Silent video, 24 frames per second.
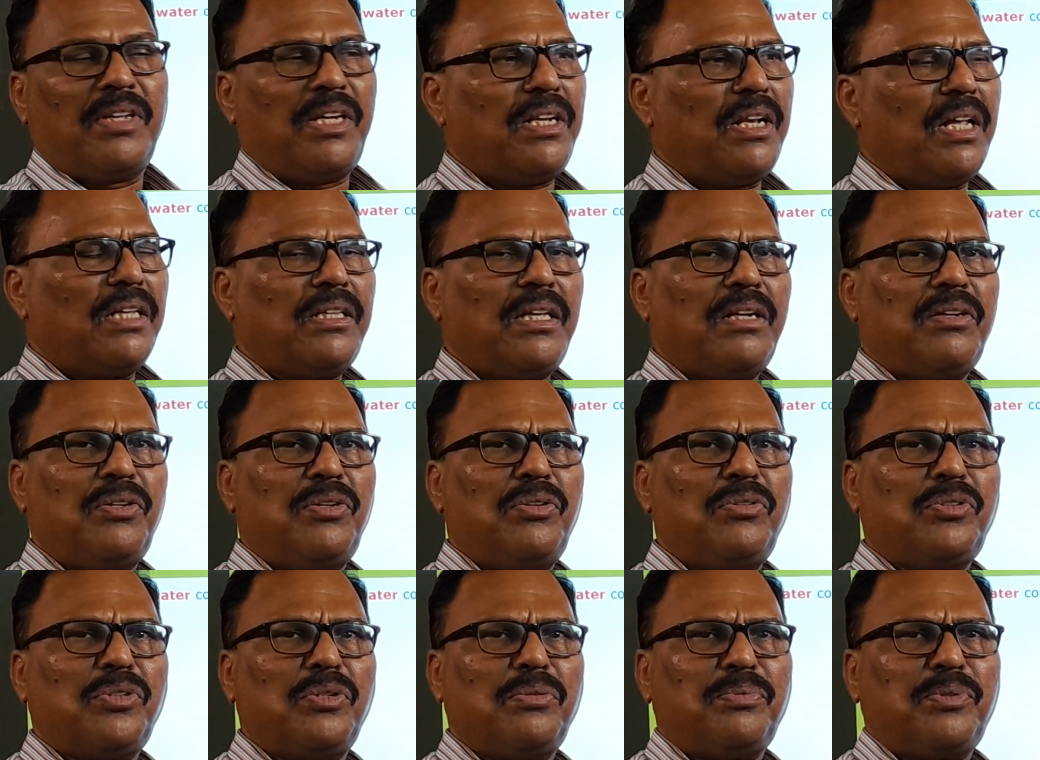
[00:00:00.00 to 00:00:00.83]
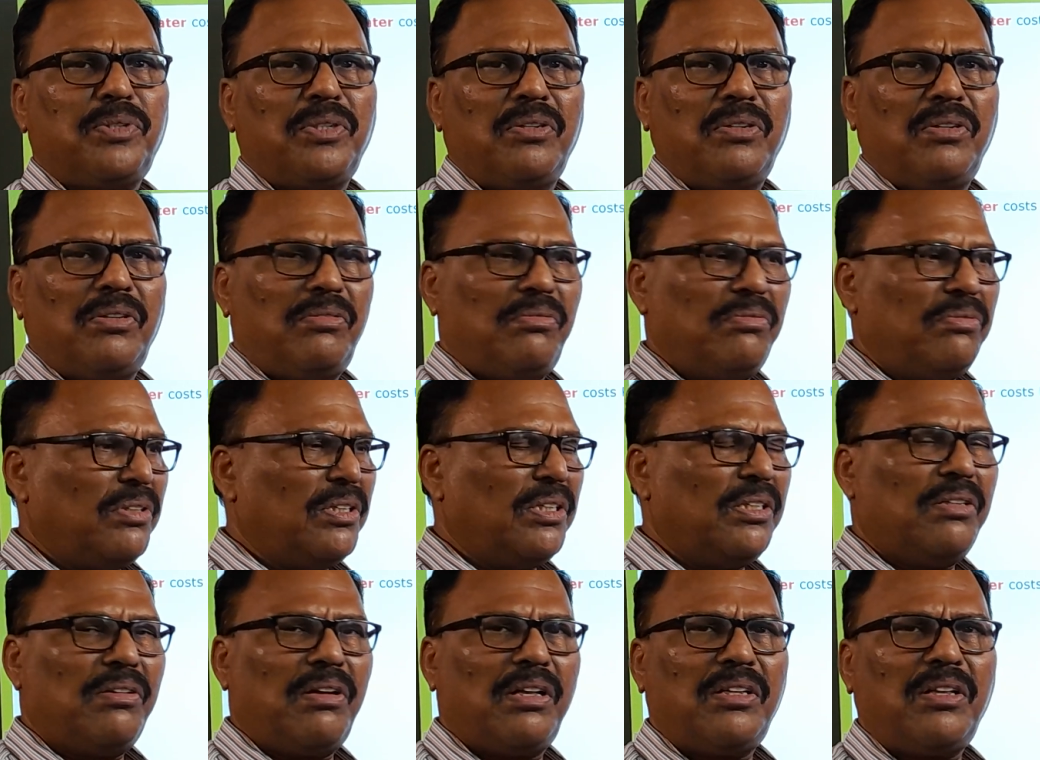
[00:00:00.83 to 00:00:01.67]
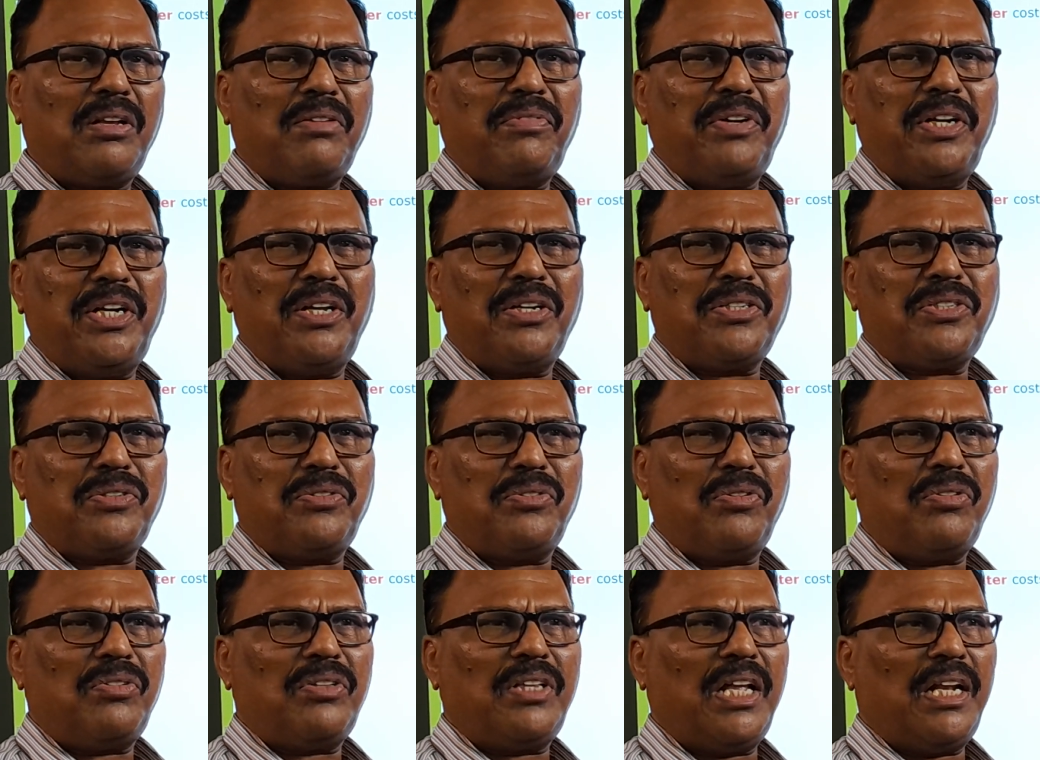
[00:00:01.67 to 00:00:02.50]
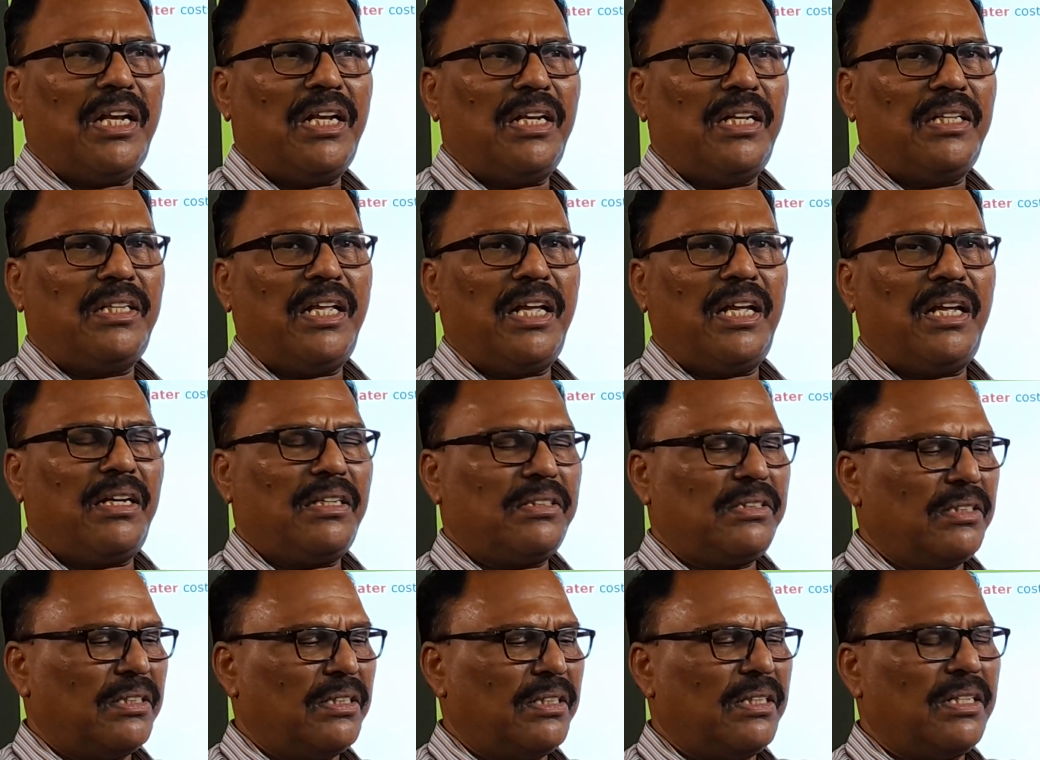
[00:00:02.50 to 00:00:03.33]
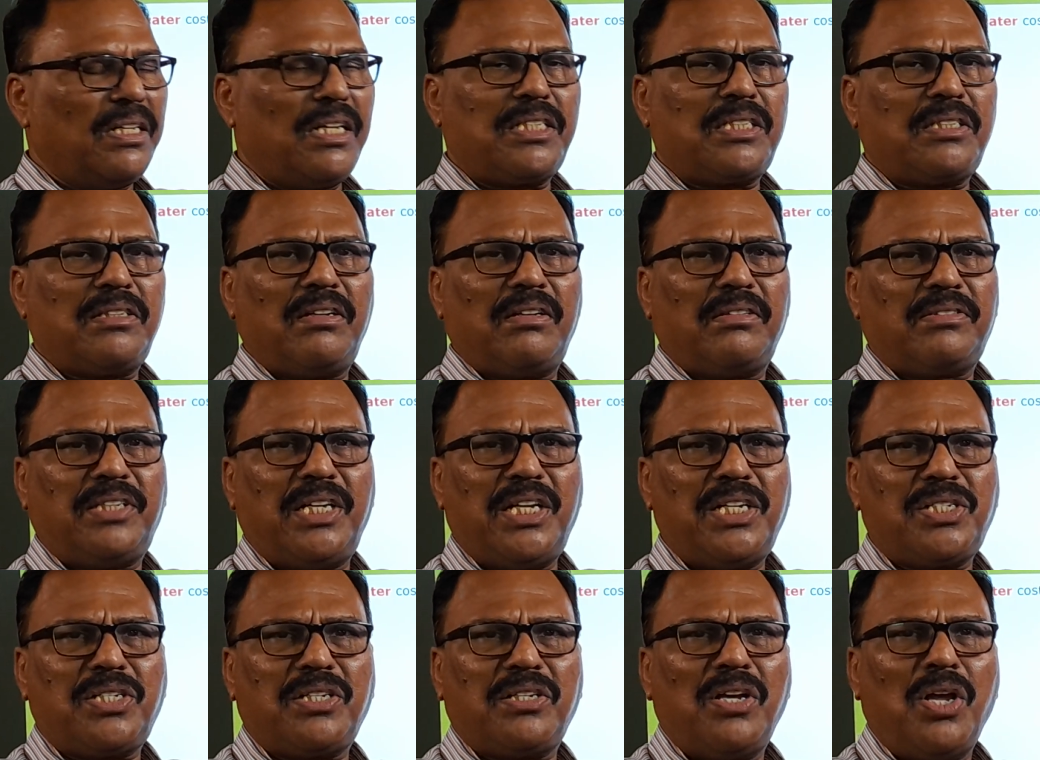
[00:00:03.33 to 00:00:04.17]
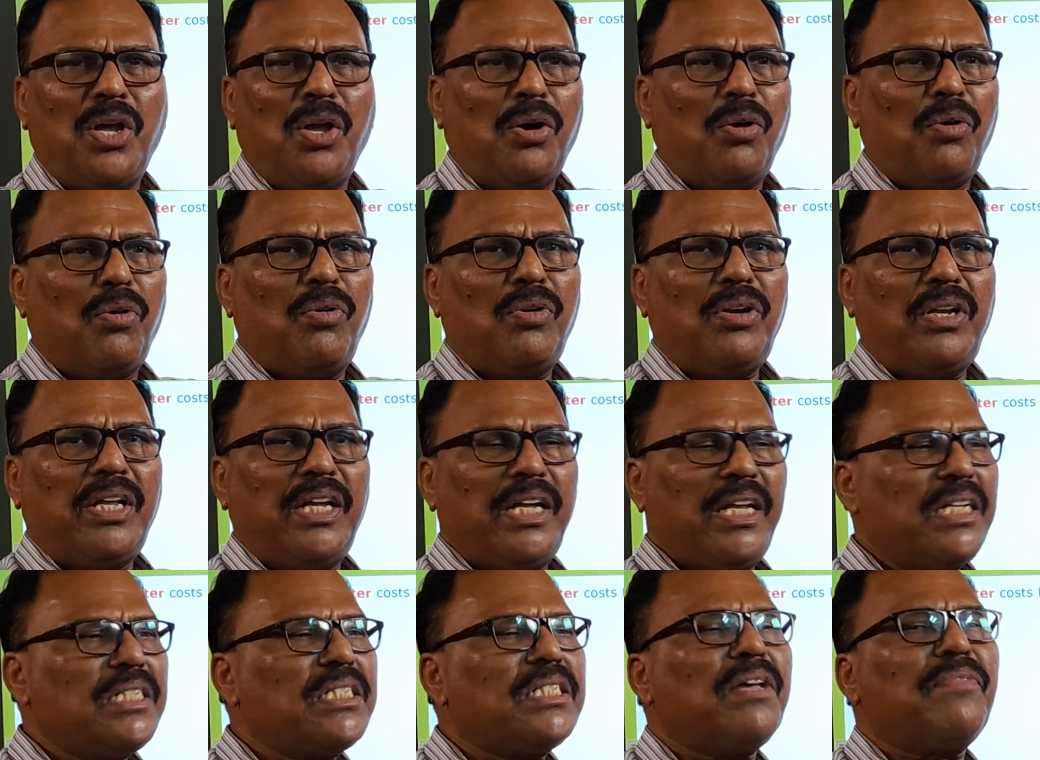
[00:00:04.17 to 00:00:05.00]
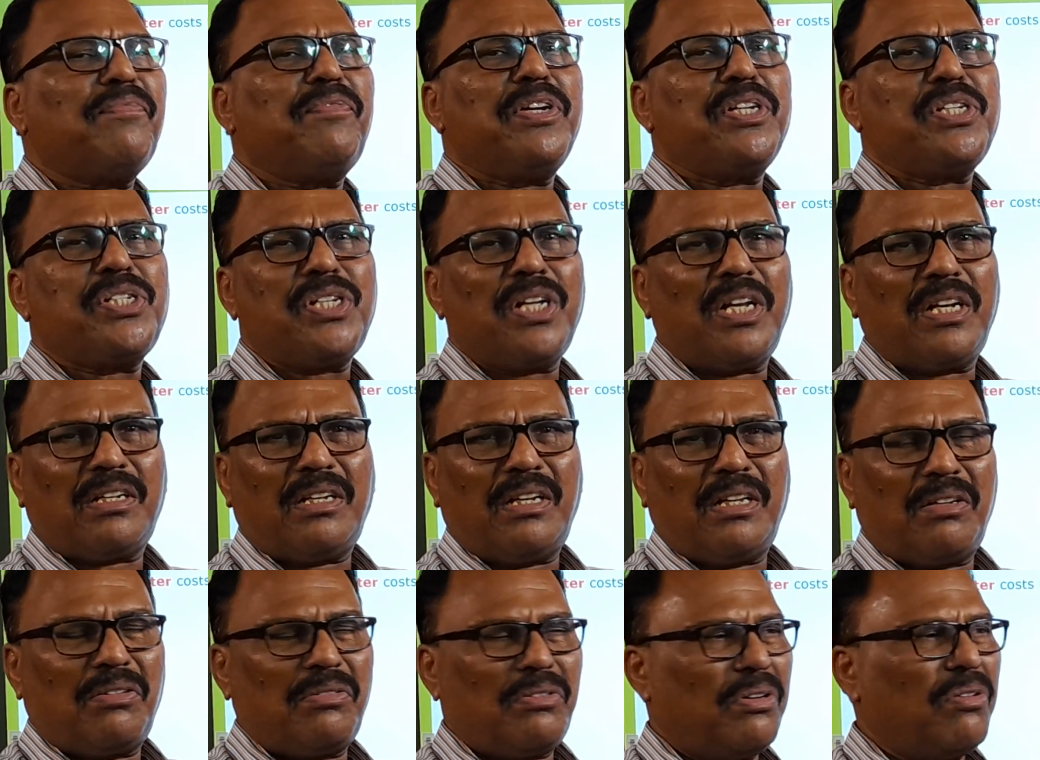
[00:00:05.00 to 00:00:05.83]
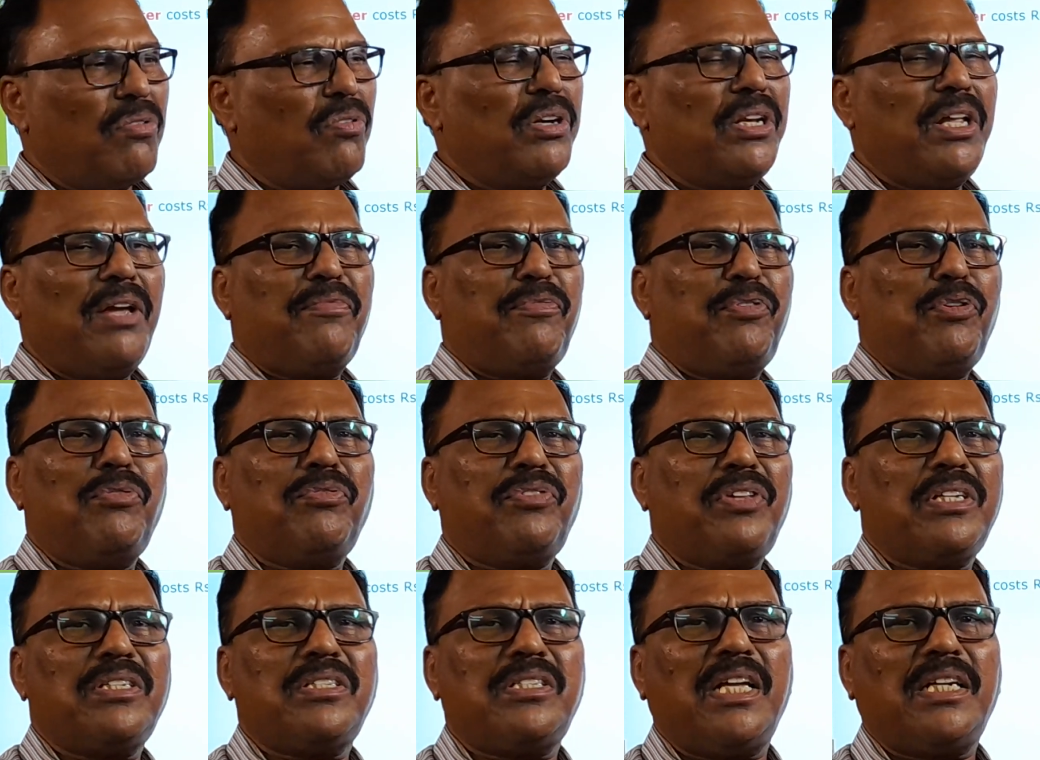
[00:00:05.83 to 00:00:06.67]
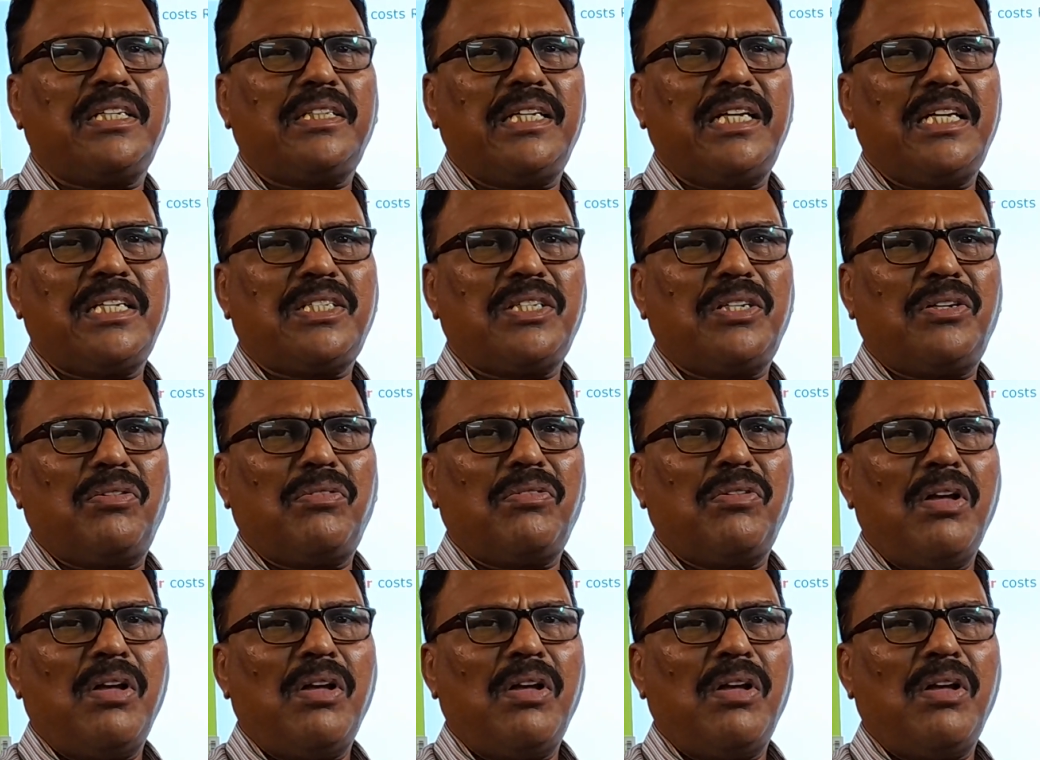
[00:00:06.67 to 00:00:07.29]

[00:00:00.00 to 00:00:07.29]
In other YouTubes, in other videos, they teach only insufficiently. Only a few things they teach.